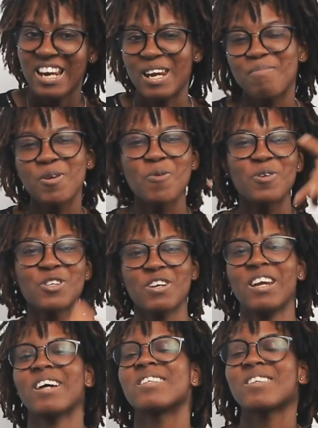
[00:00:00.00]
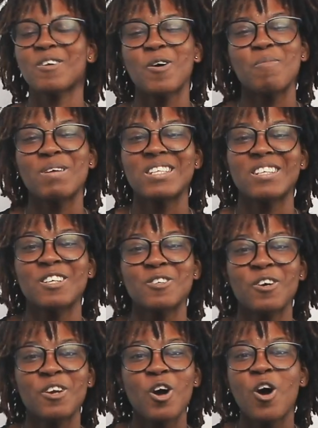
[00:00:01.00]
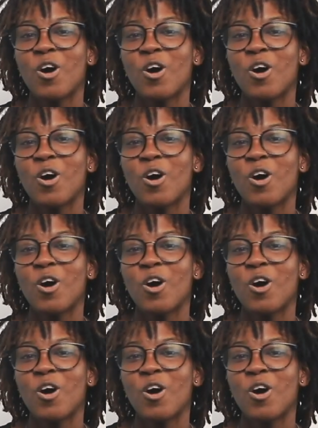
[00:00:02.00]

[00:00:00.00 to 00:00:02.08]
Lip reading: Let me know what you learned in the comment section.